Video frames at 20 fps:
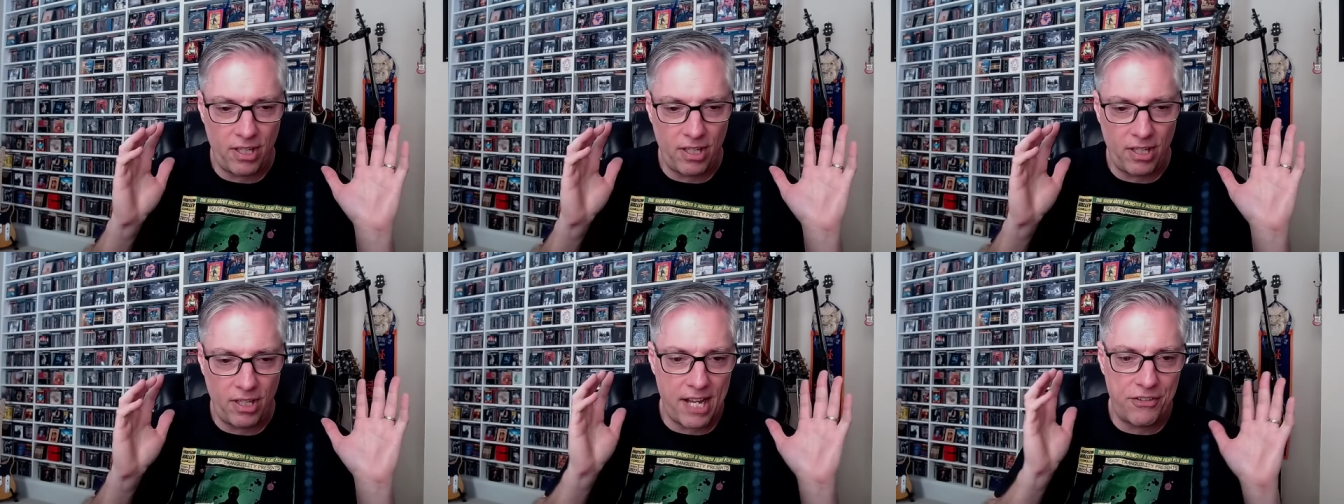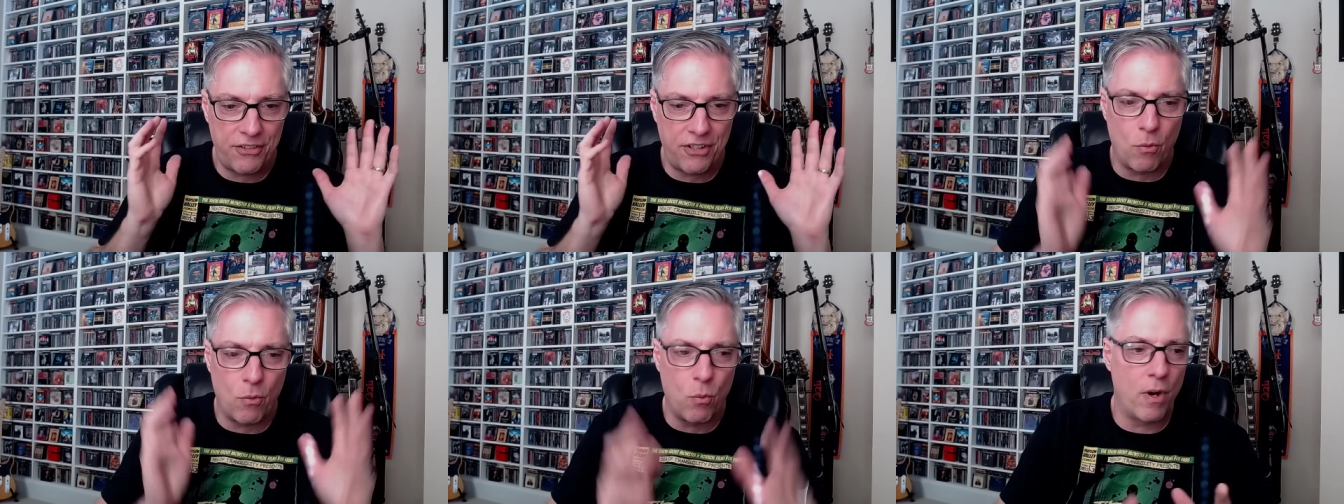
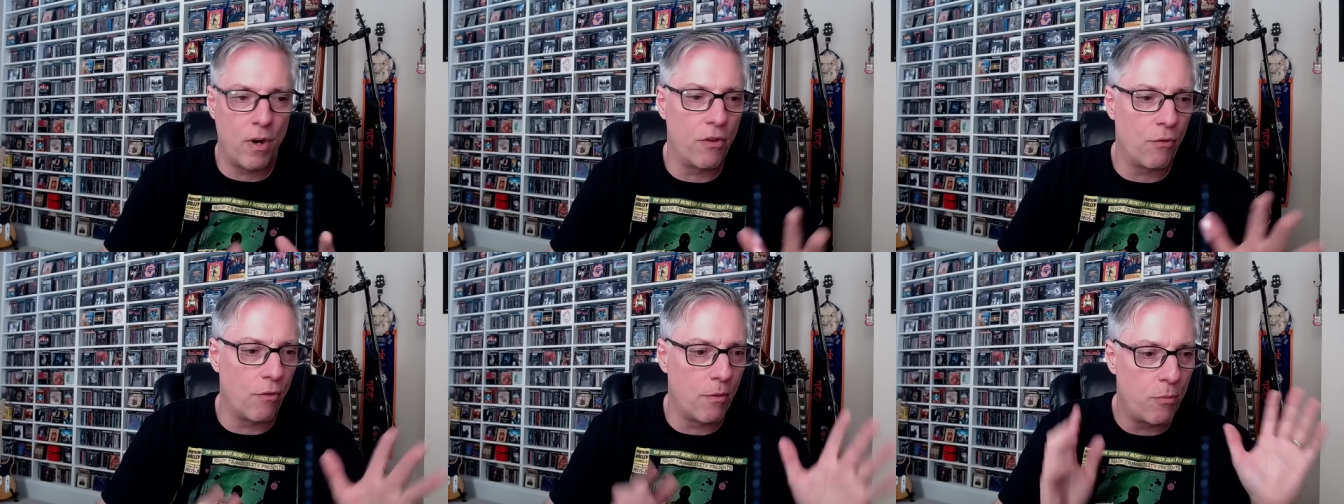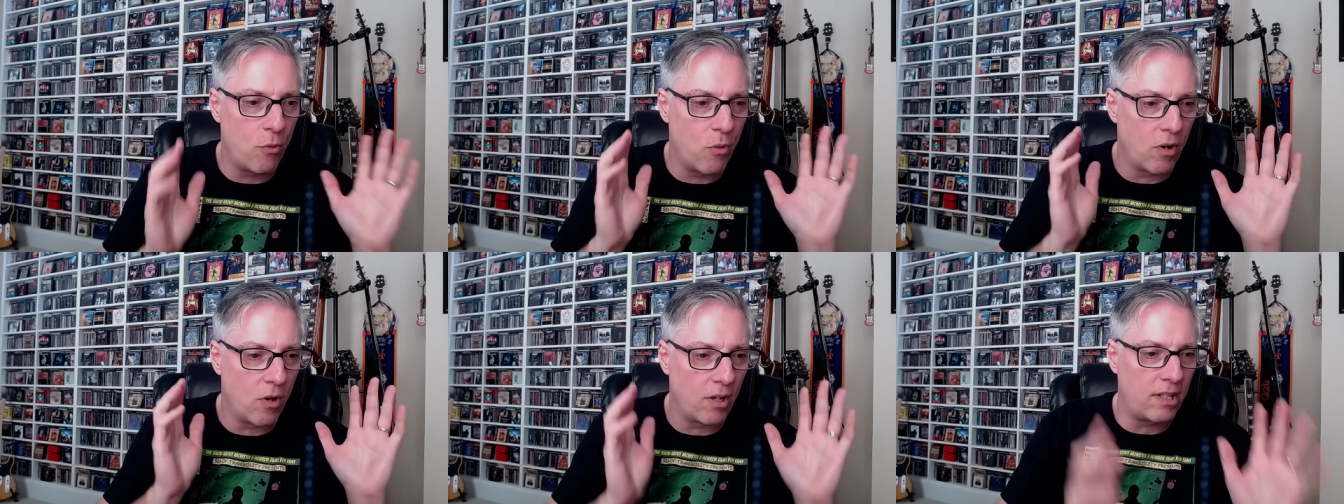classic Weather
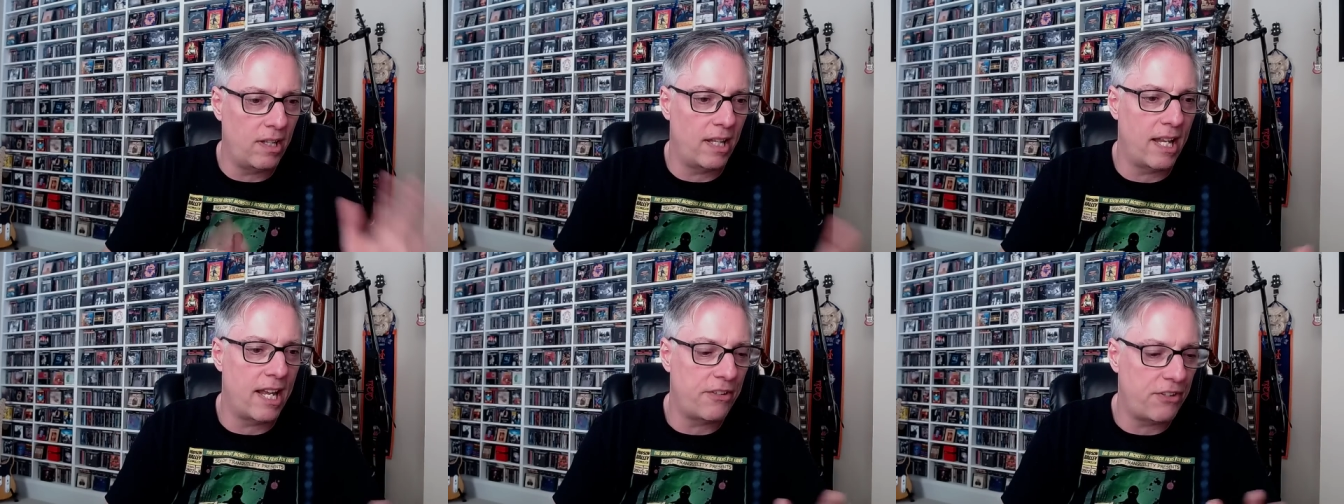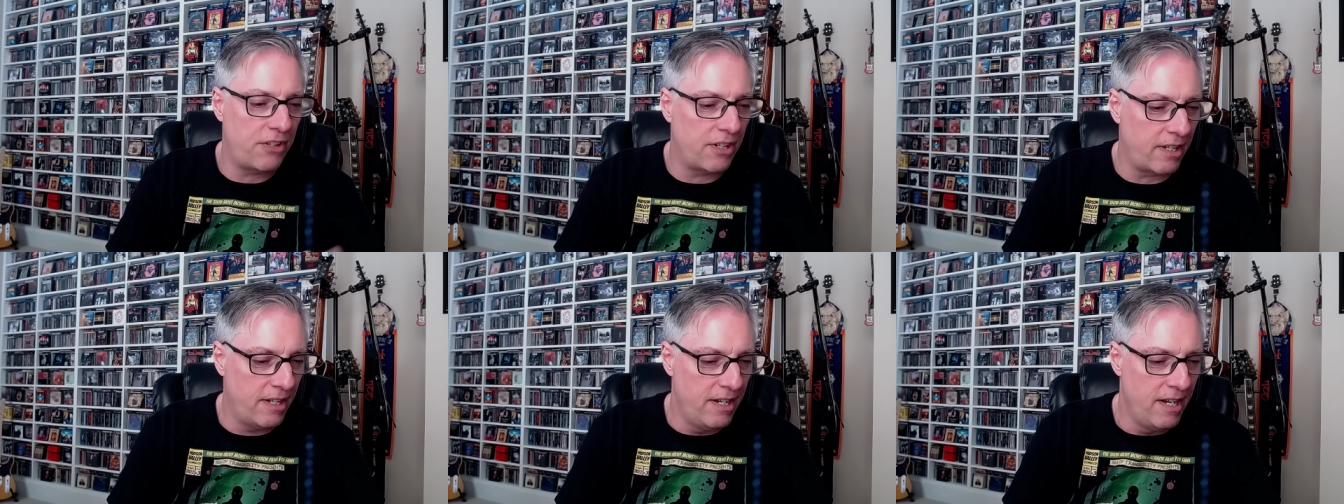Report,
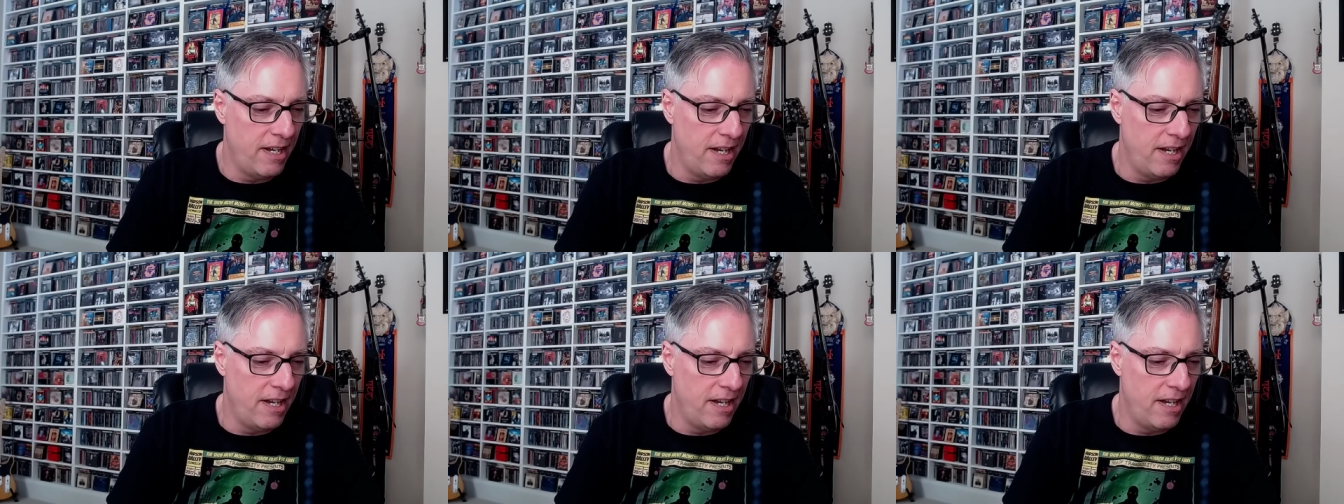classic